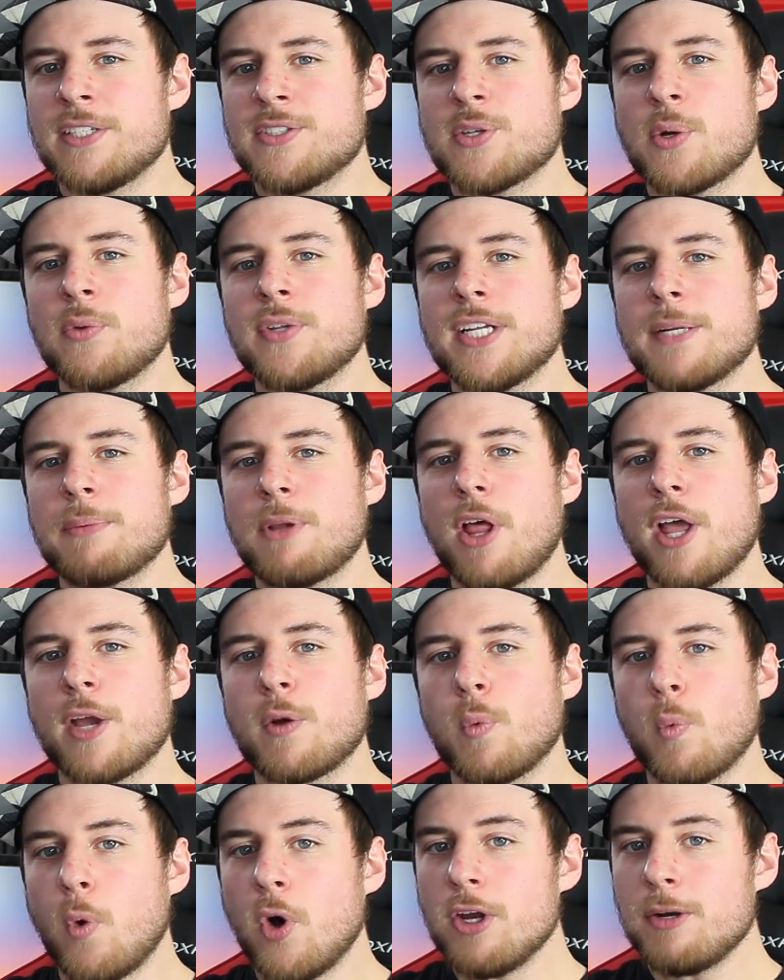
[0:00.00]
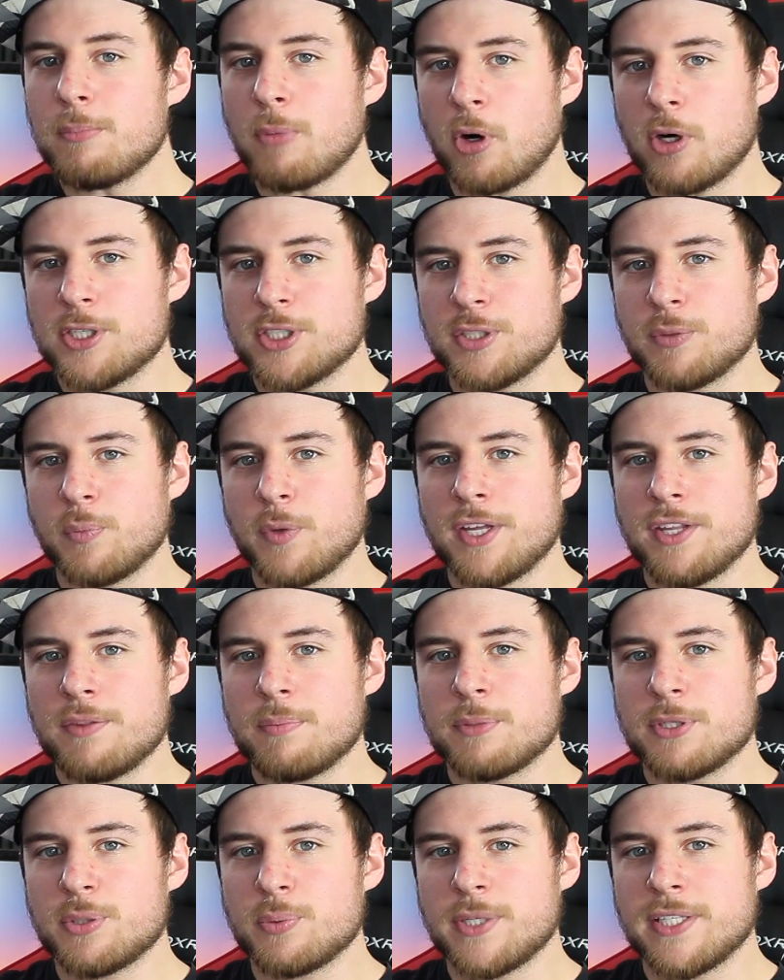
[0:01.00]
it's only applying one margin
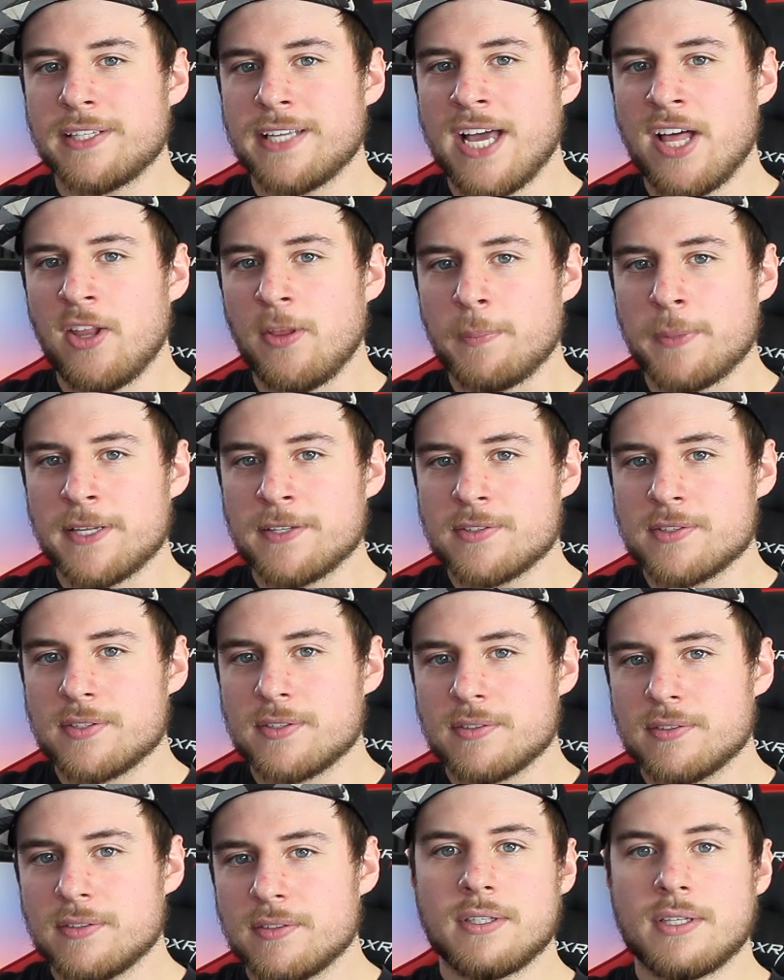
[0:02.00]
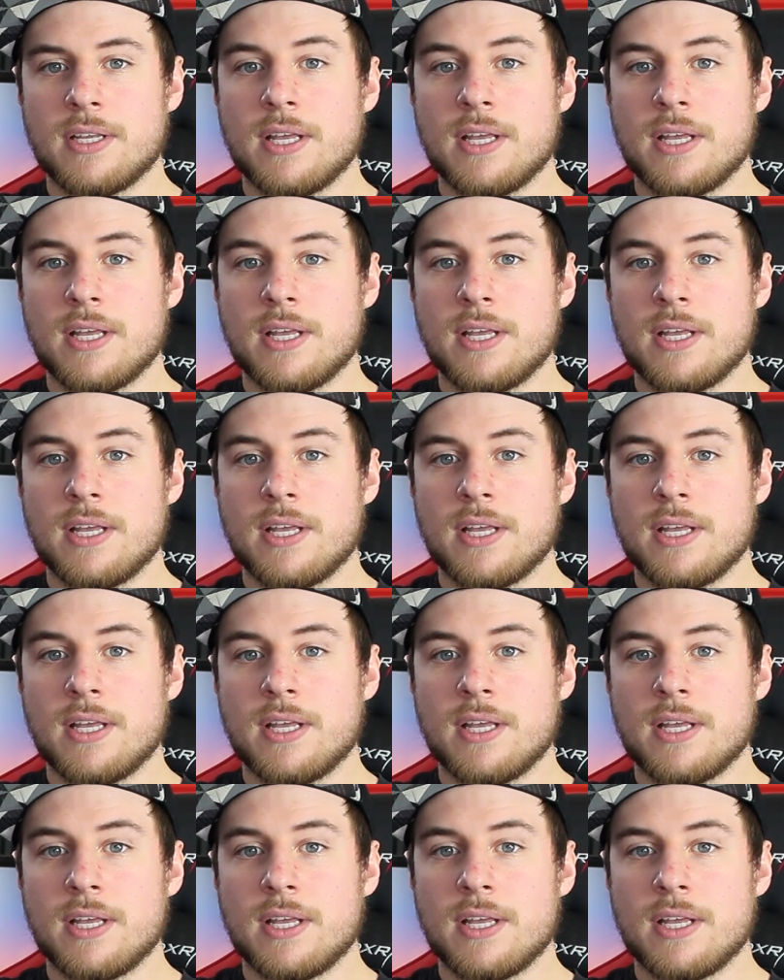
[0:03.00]
width between the elements.